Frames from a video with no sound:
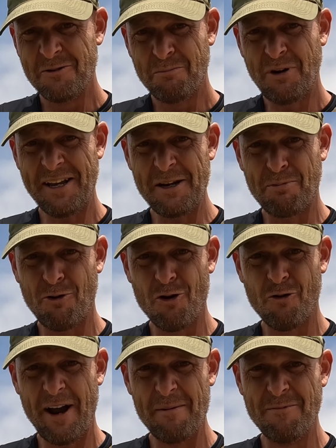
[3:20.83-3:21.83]
putting in
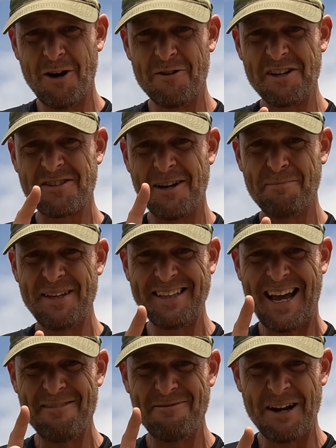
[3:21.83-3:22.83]
program mode is something
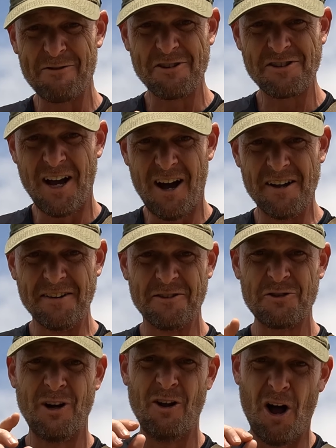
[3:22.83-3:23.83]
that I've never done,
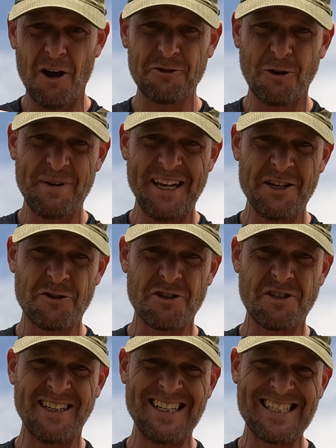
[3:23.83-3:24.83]
so I'll also be
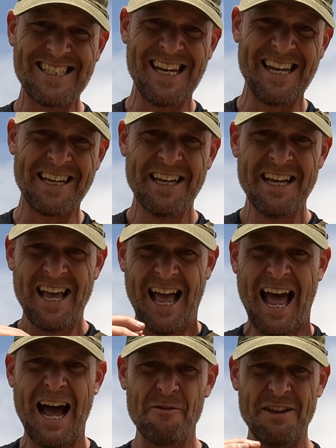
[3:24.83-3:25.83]
interested in seeing
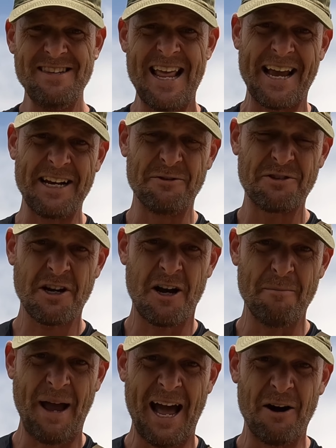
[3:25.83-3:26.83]
how the negatives
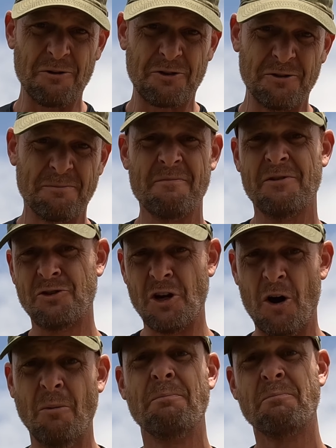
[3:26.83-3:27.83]
come out.
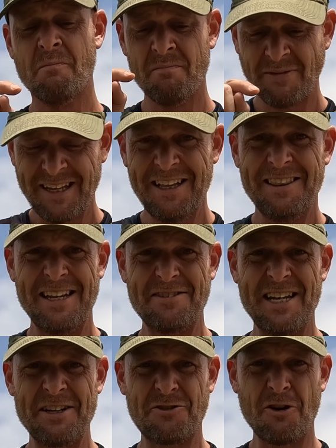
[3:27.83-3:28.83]
So let's
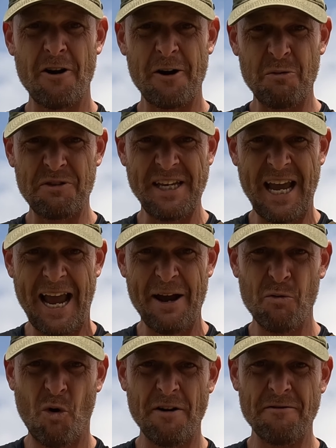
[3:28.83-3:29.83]
get started with the
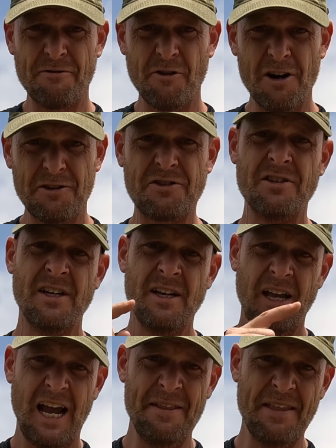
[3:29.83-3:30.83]
A1 first,
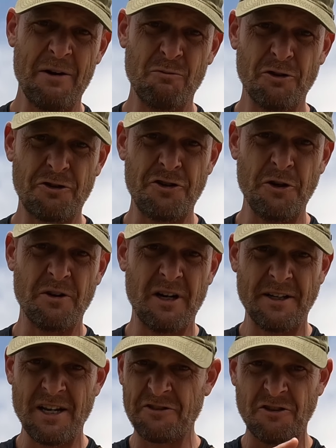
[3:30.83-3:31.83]
and then we'll shoot
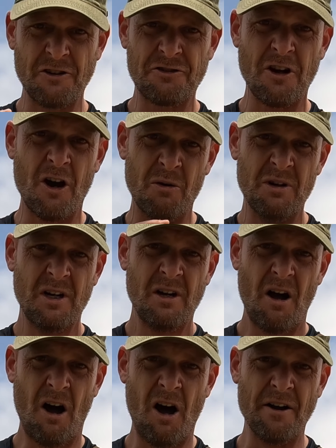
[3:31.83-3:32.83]
a dozen or so
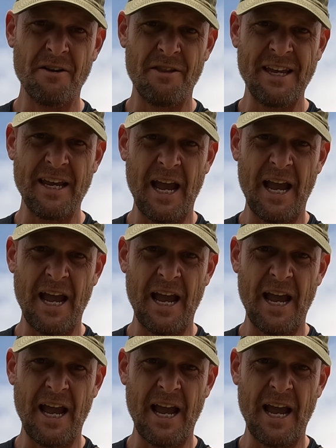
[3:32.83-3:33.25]
on the